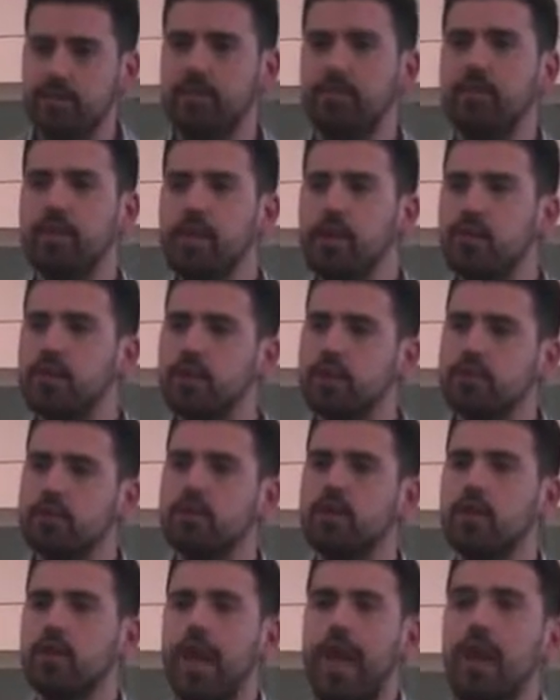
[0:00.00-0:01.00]
and
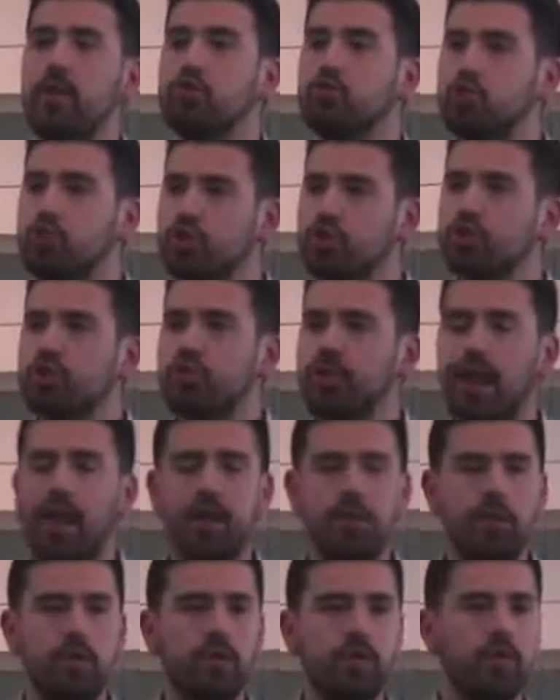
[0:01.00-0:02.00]
appearance and nutritional
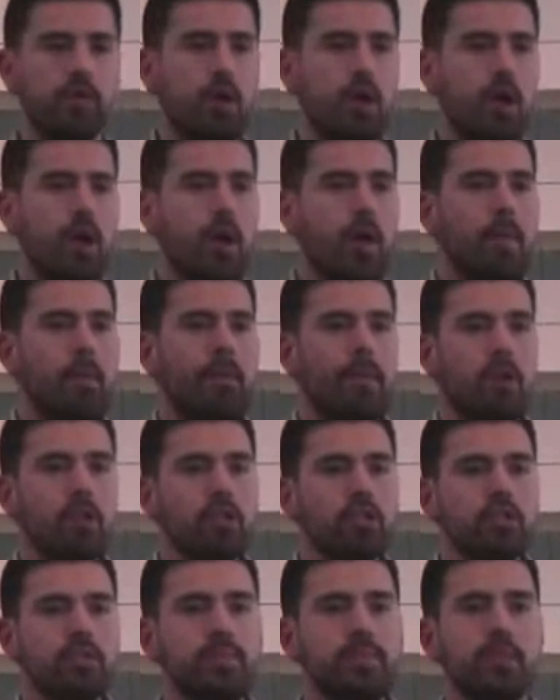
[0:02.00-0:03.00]
value, but
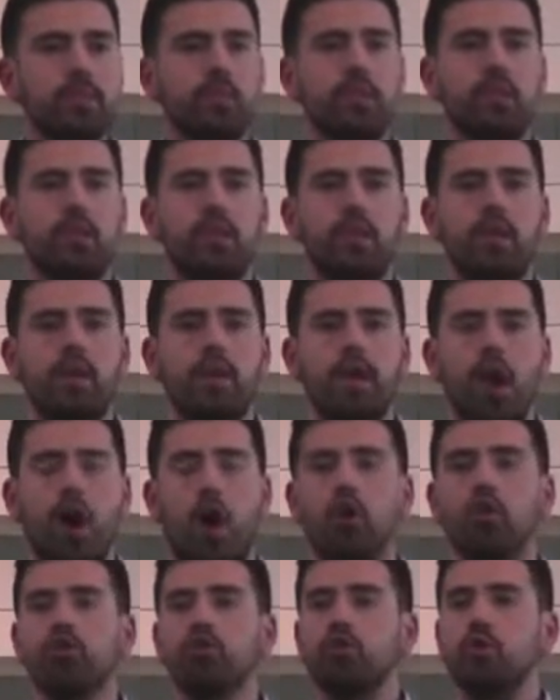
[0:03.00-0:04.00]
ultimately
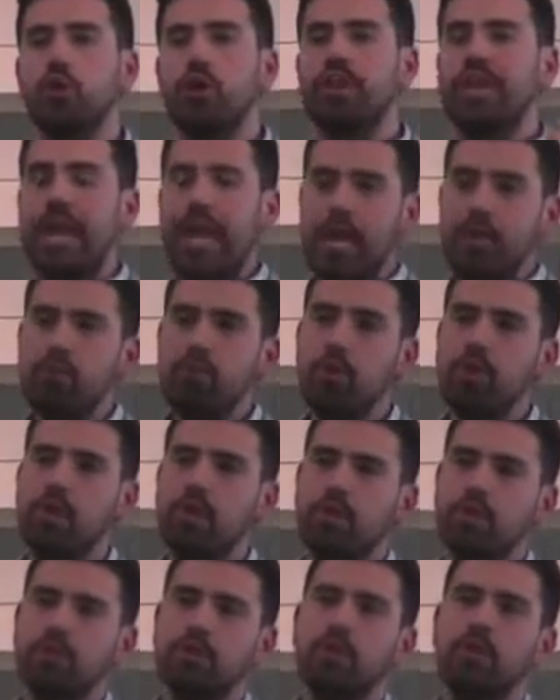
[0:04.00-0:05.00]
also enabling
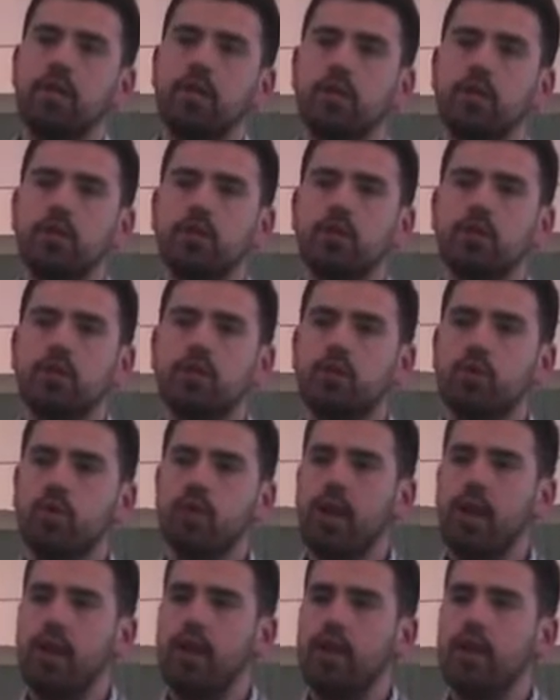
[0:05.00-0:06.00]
us to
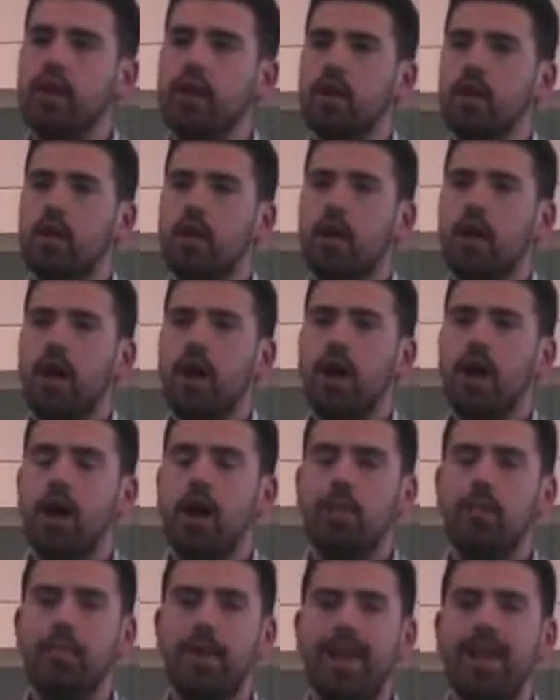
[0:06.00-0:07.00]
create
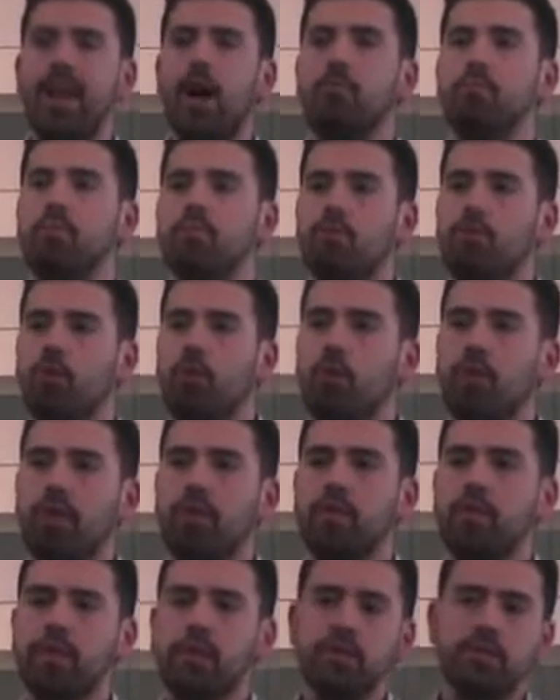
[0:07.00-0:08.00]
and outperform
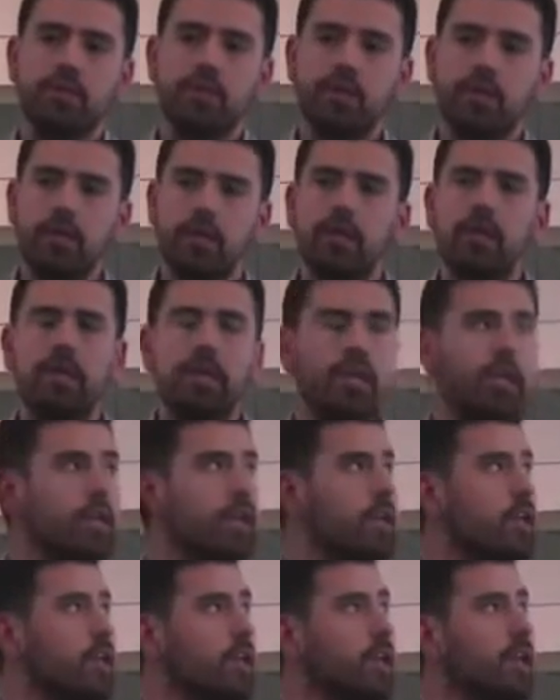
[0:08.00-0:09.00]
on these
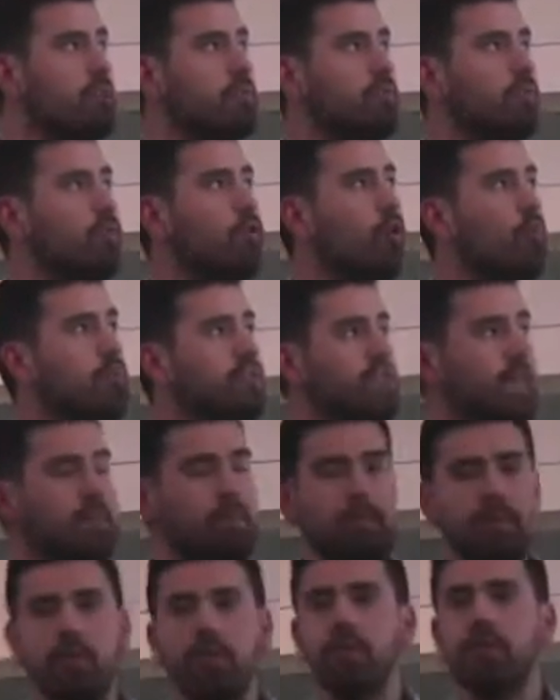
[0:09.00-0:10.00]
key performance
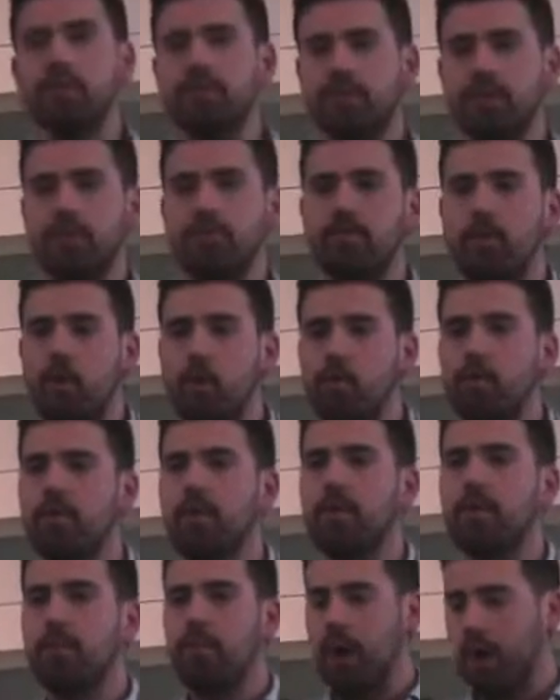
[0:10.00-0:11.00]
capabilities like
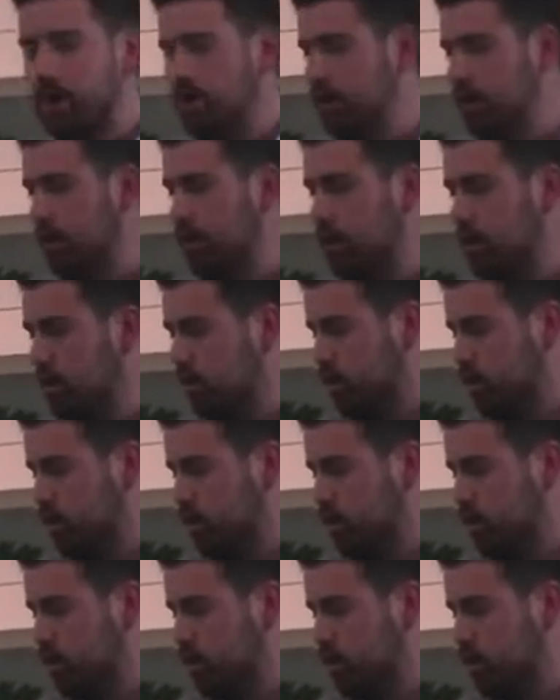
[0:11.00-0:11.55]
foaming and binding.